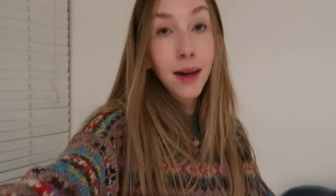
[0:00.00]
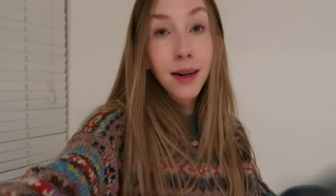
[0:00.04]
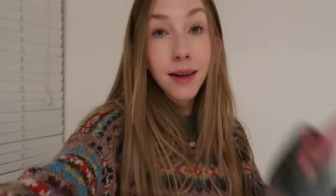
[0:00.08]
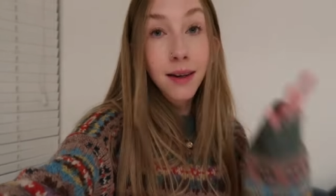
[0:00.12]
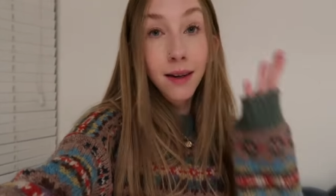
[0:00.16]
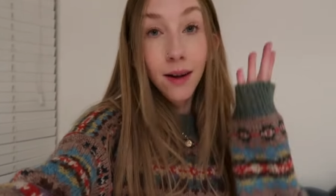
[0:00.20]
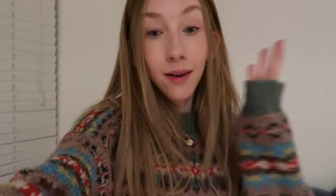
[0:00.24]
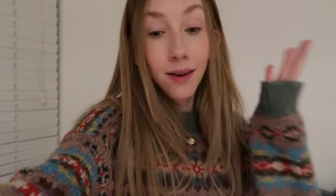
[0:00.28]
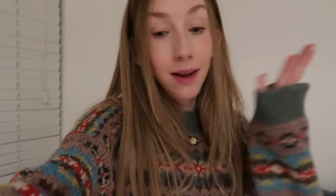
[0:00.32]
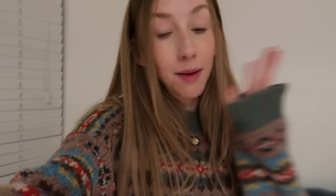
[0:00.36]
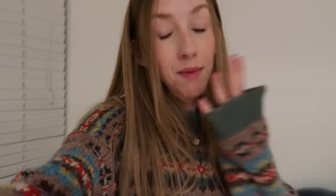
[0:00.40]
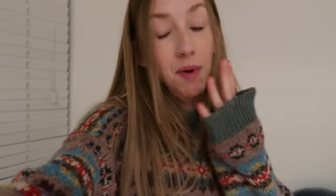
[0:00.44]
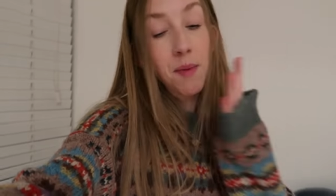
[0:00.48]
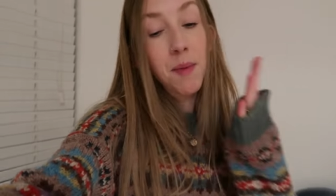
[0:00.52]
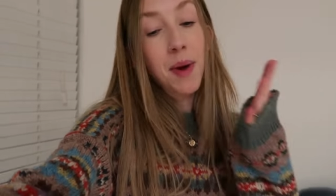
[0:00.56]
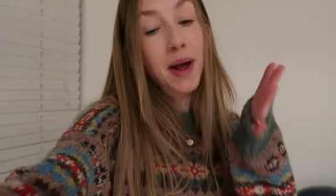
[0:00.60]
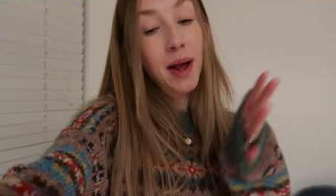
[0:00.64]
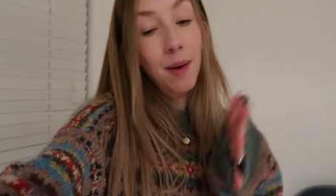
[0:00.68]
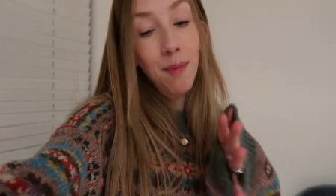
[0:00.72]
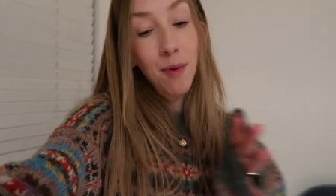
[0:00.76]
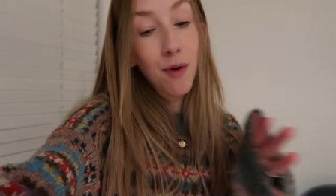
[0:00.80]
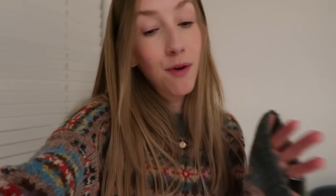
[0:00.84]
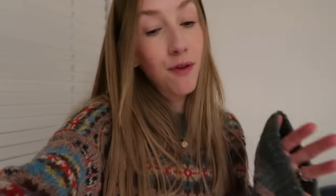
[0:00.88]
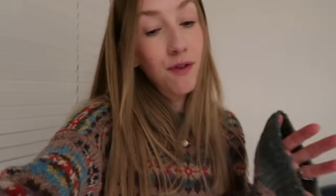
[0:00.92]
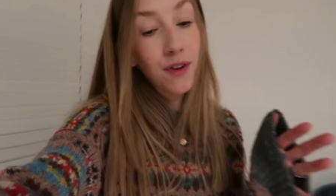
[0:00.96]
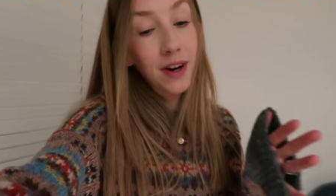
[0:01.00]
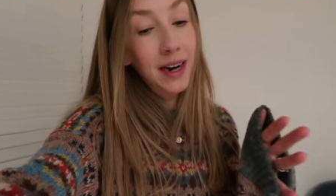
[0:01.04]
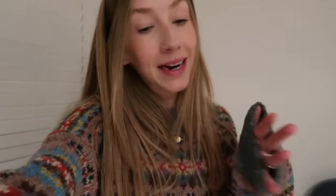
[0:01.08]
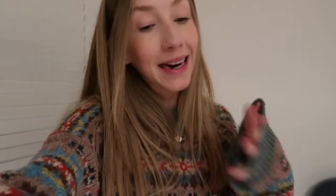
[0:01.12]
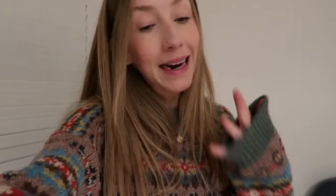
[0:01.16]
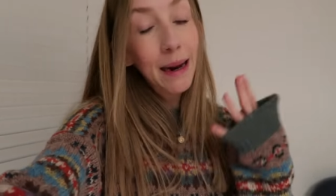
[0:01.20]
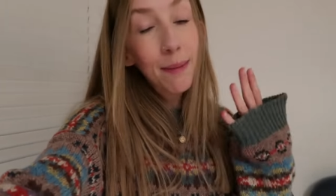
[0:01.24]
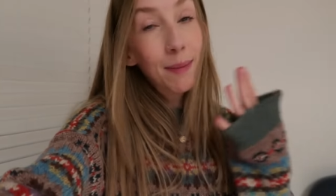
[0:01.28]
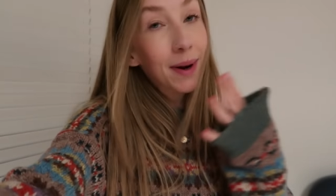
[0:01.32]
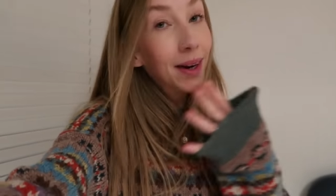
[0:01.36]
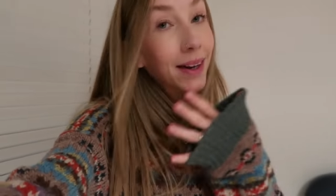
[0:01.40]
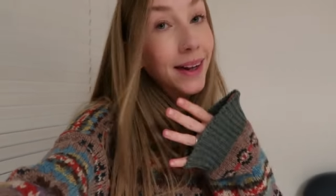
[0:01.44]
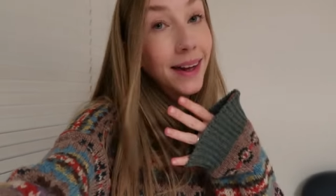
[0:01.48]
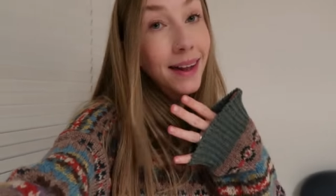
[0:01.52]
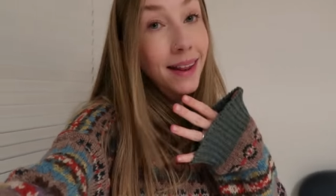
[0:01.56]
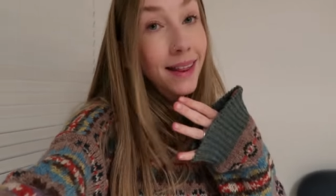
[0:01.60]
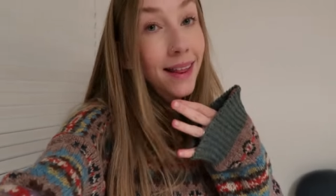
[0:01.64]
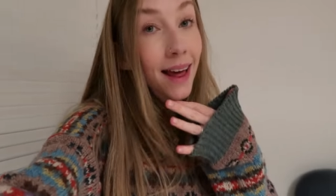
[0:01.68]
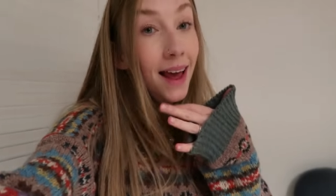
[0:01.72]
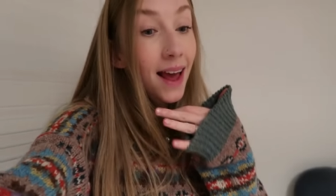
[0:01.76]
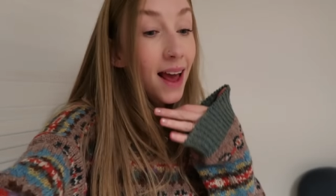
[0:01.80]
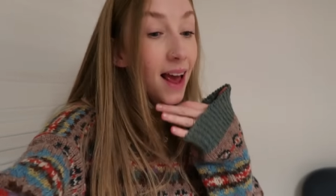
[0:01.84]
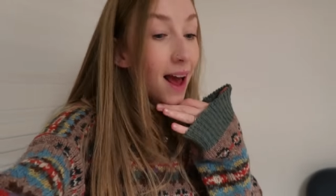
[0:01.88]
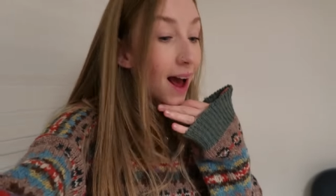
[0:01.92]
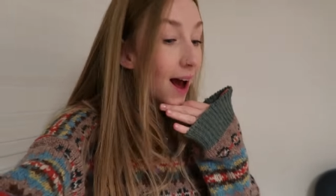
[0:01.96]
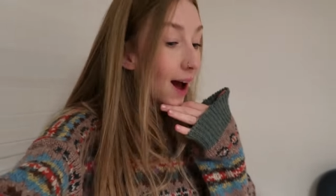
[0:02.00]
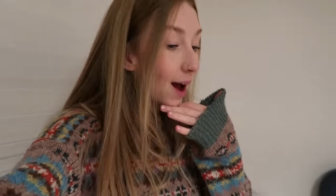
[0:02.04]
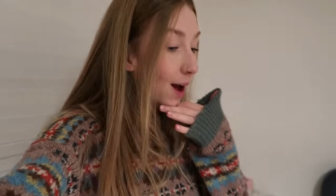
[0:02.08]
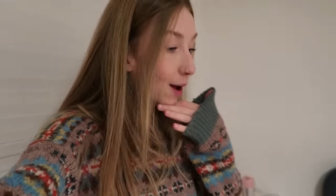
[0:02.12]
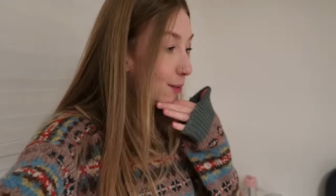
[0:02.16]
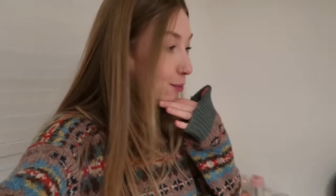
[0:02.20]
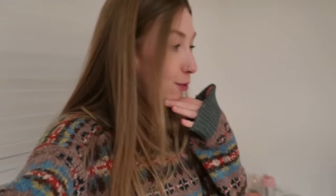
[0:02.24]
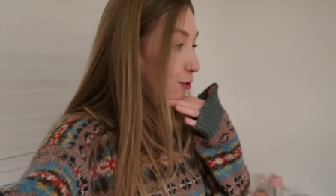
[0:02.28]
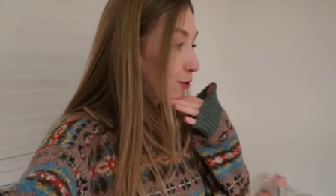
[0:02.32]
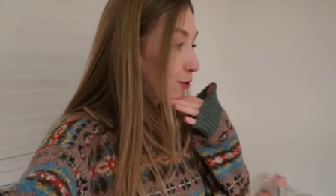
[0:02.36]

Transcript: I need to go take my makeup off and clean my teeth um,